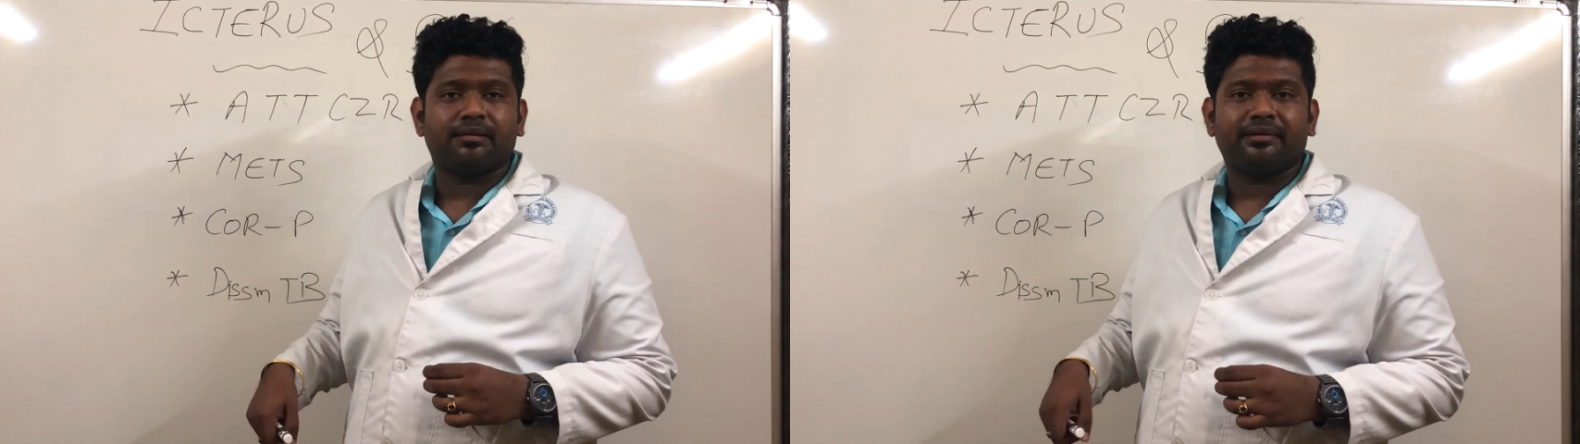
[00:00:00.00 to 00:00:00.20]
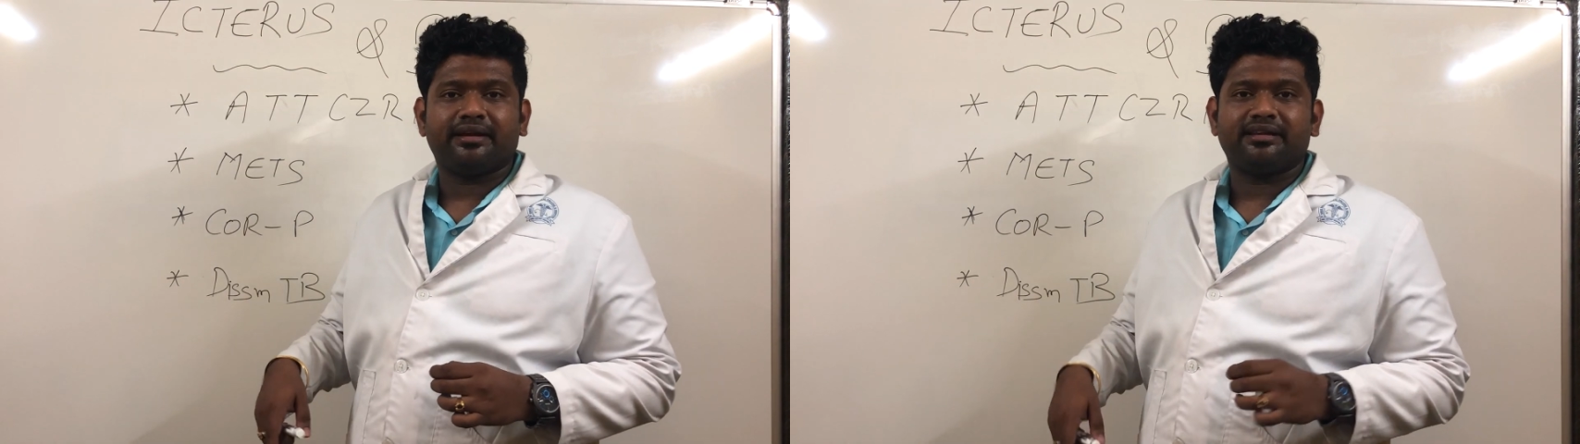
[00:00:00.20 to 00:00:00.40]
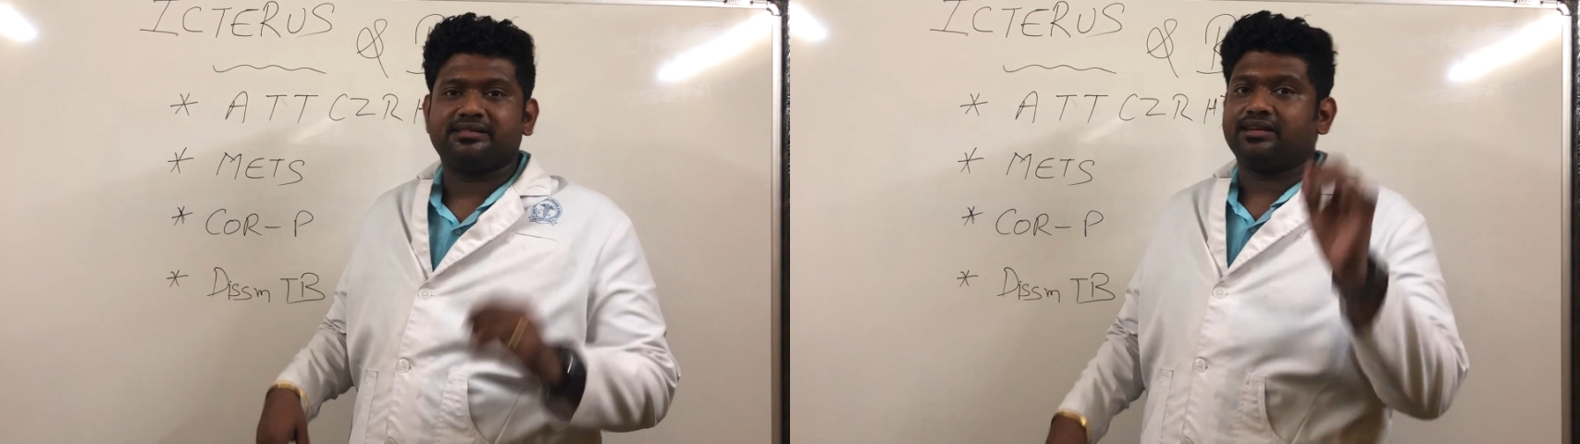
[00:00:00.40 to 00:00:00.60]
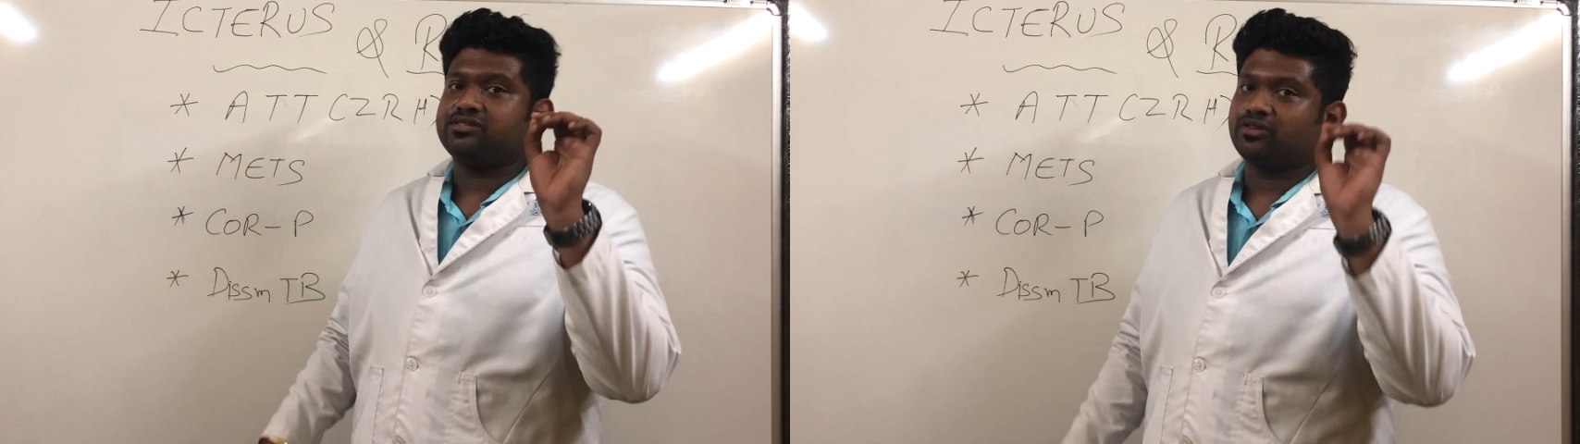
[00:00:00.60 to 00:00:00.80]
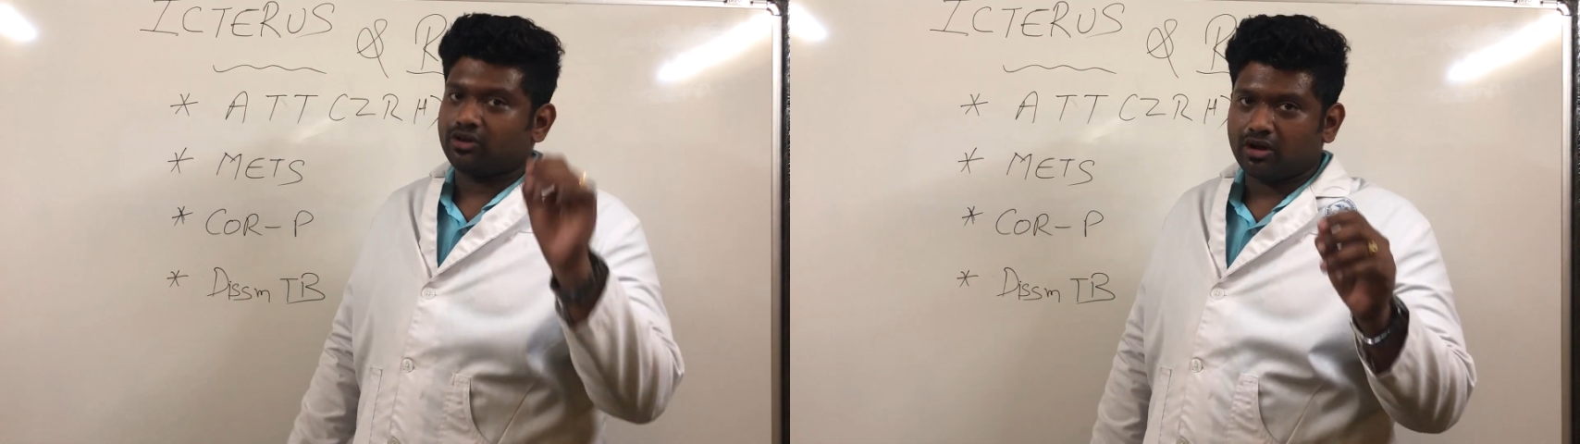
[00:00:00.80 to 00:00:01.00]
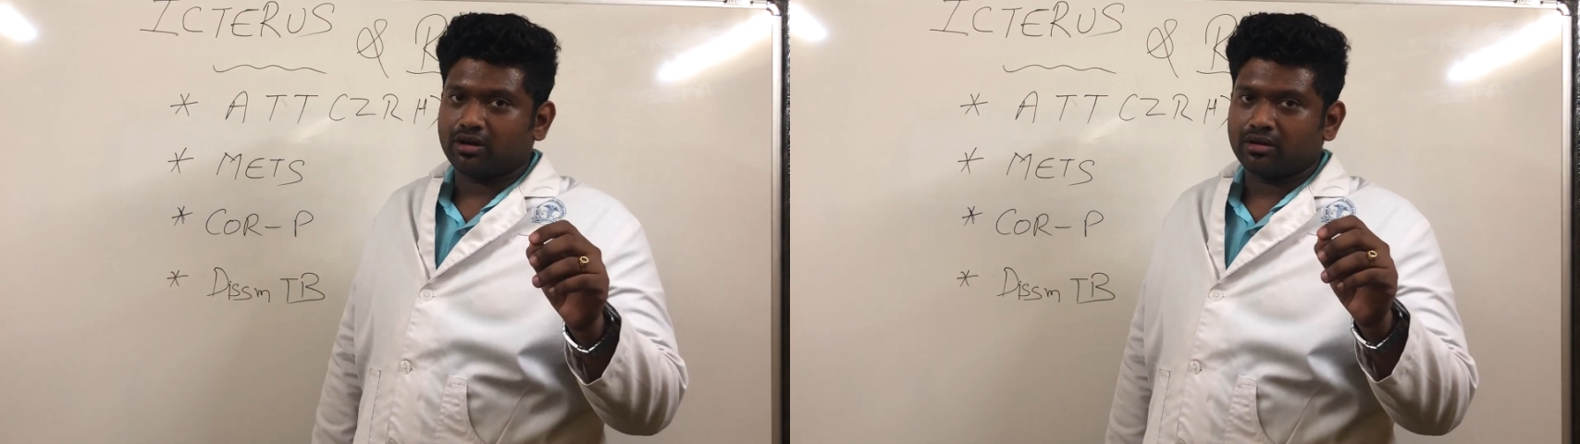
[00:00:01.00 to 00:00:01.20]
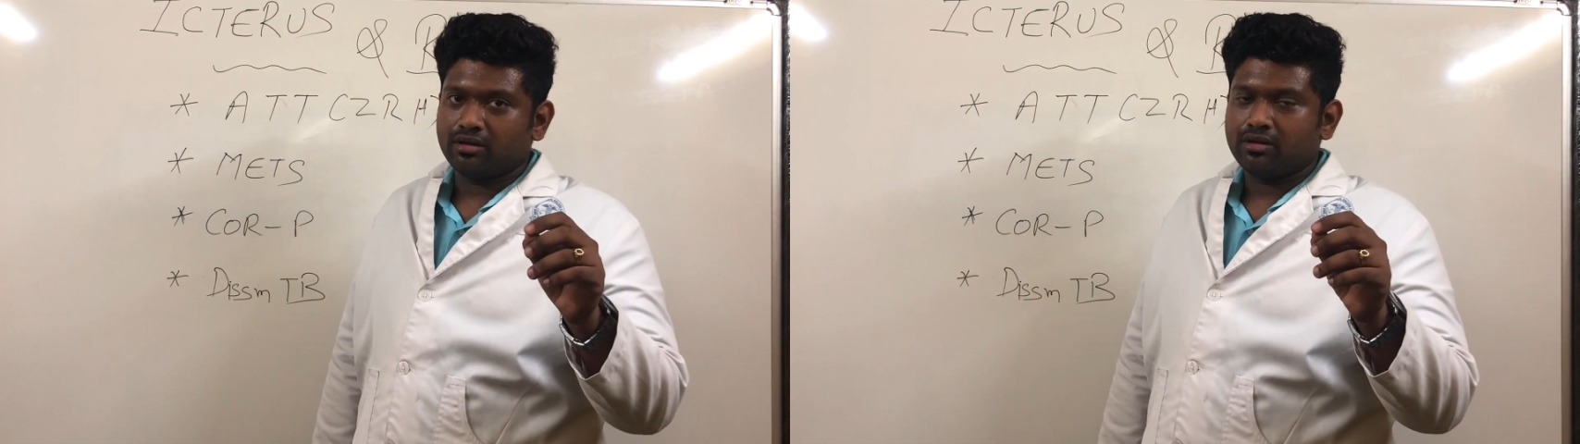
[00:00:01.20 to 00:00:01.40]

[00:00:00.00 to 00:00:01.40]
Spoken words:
hepatitis, it is wrong.